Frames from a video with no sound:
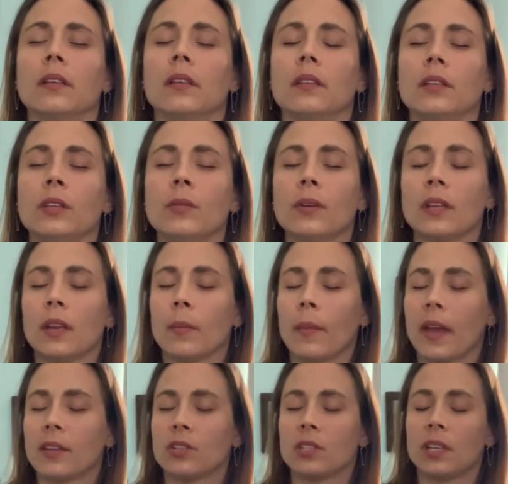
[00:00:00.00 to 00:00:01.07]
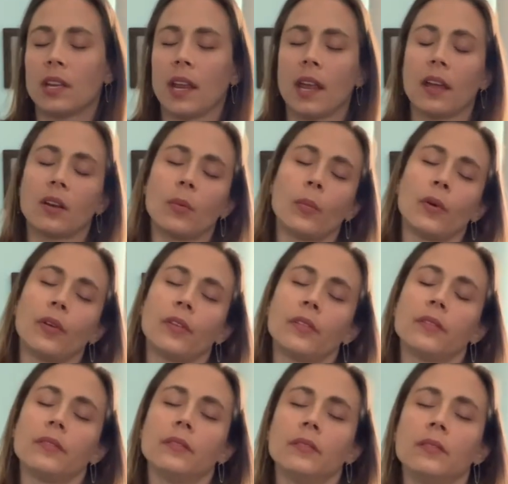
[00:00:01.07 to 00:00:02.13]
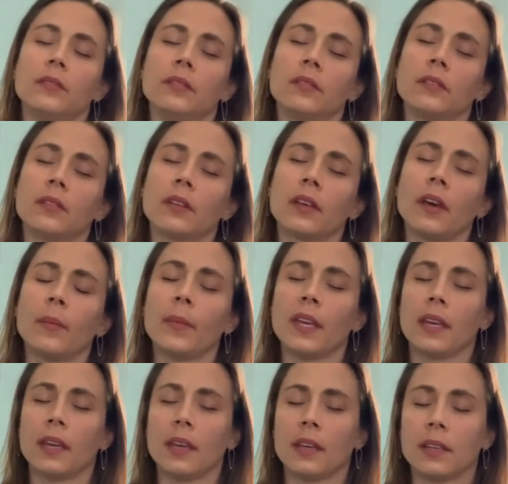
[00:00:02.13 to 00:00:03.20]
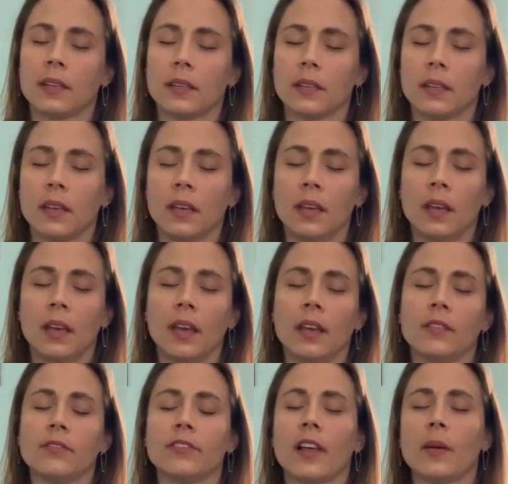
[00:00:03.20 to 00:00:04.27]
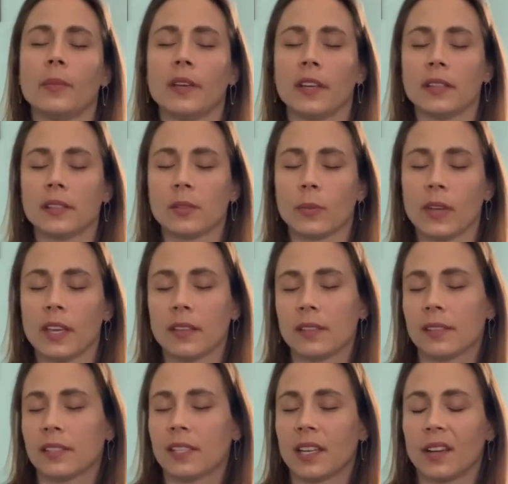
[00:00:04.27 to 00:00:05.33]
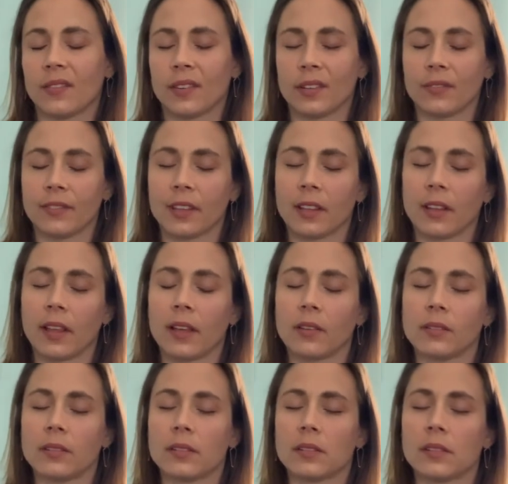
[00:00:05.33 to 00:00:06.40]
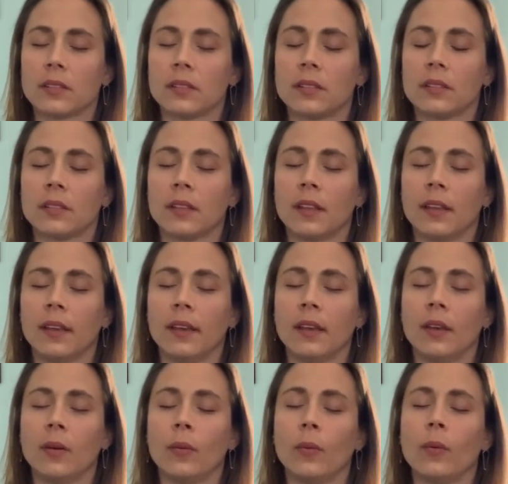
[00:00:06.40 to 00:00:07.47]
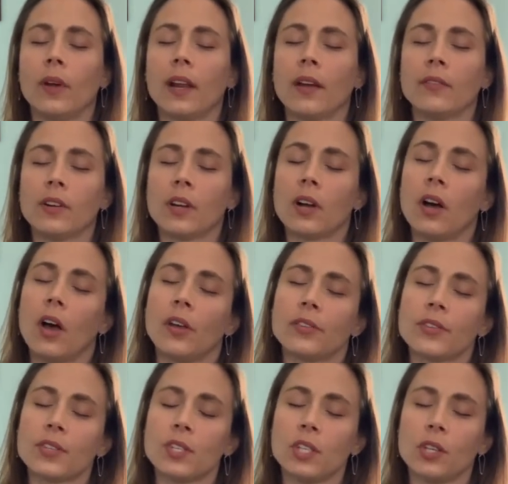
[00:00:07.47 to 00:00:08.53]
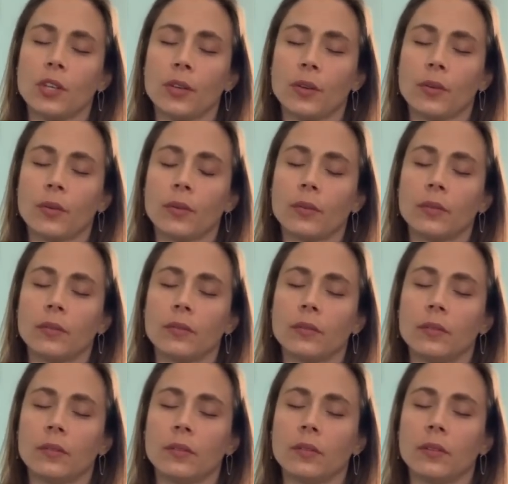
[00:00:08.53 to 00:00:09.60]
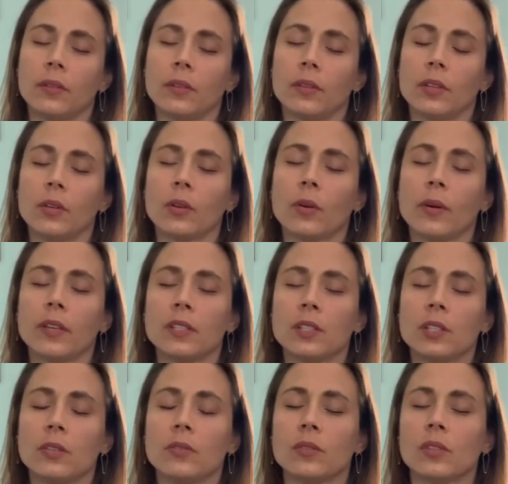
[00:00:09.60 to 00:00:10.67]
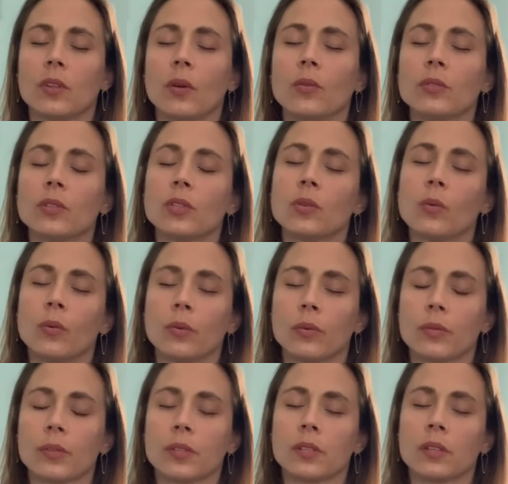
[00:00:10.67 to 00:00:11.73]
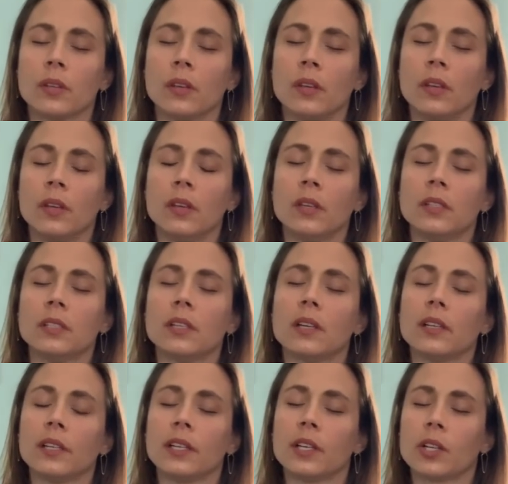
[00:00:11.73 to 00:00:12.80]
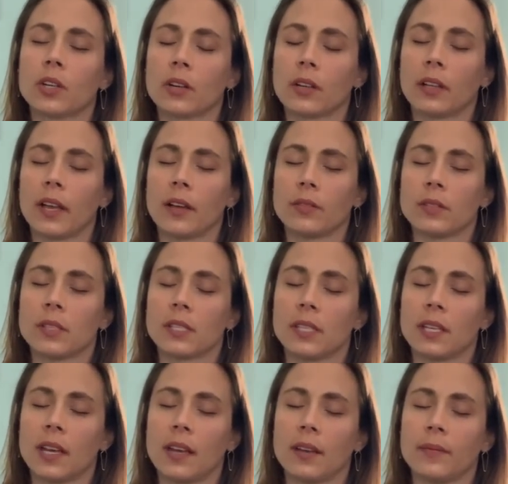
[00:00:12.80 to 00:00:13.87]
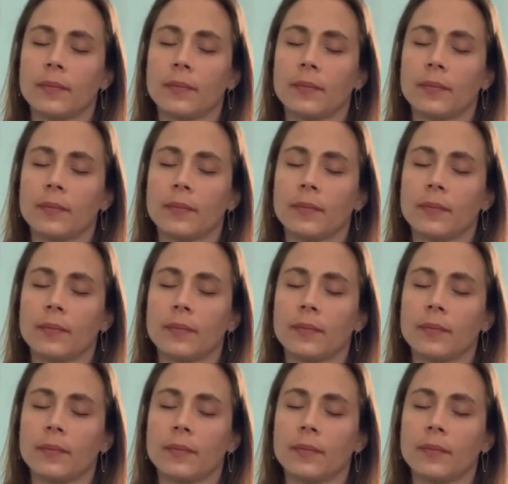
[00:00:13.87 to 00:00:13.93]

You can imagine an animal coming in and flapping its wings to get rid of the clouds. Whatever calls to you, you're going to use those tools to clear your clouds today.